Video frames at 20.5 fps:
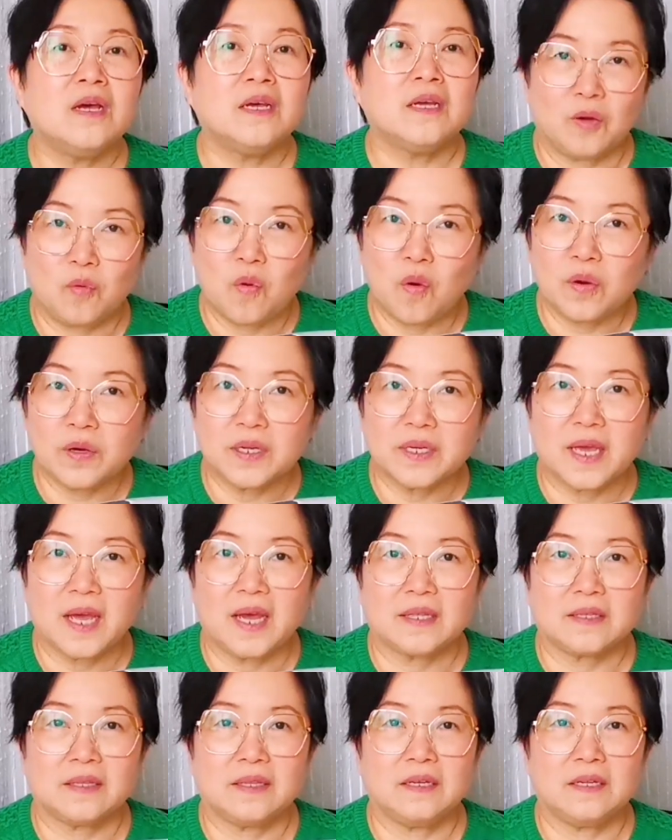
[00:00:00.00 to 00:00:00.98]
the water
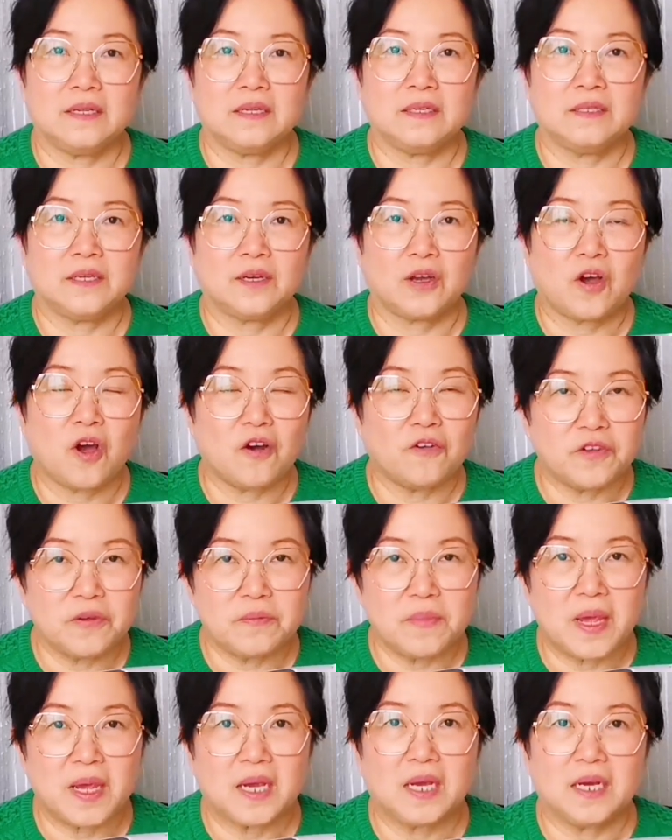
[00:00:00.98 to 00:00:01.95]
kettle, the coffee
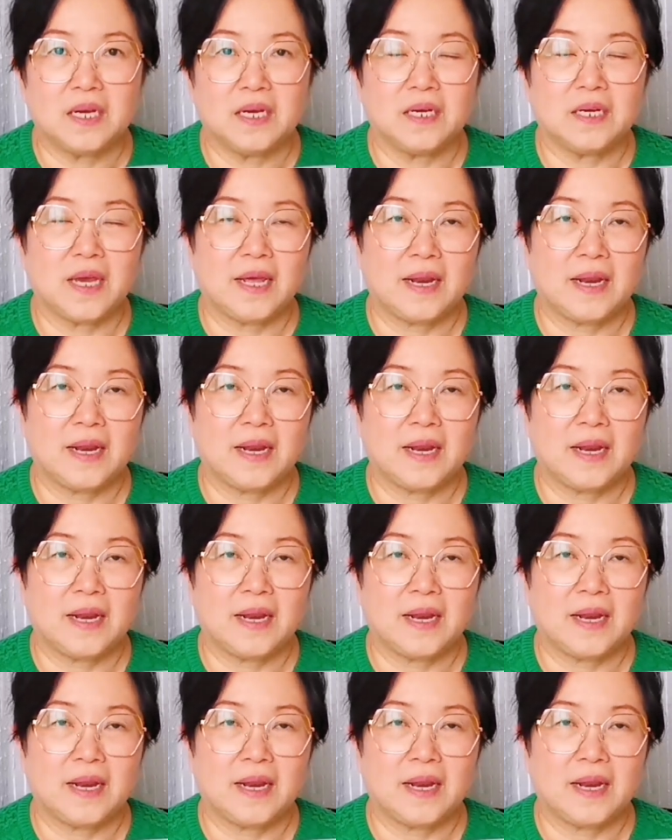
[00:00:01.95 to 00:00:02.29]
maker,